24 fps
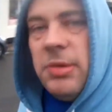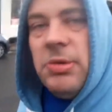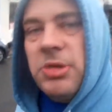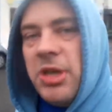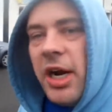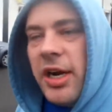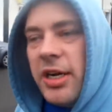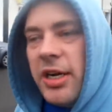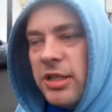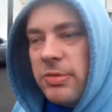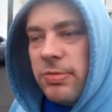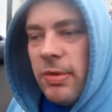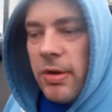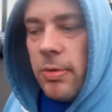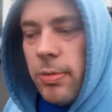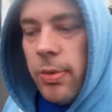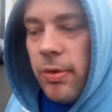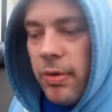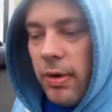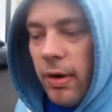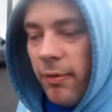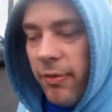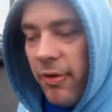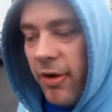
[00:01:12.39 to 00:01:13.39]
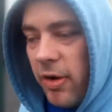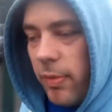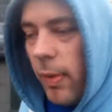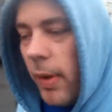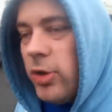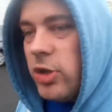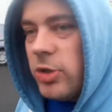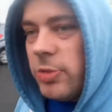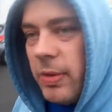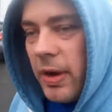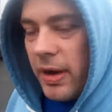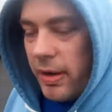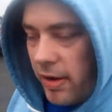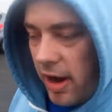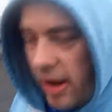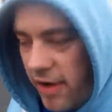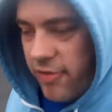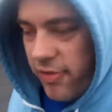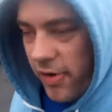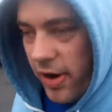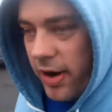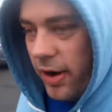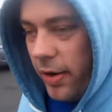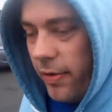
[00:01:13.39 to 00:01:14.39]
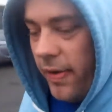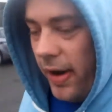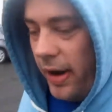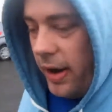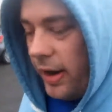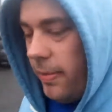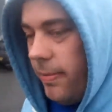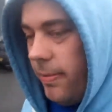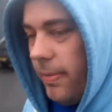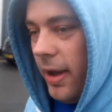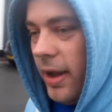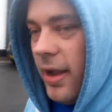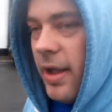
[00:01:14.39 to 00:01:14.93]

sheep shaggers, mate. We'll not find a Welshman here either, I don't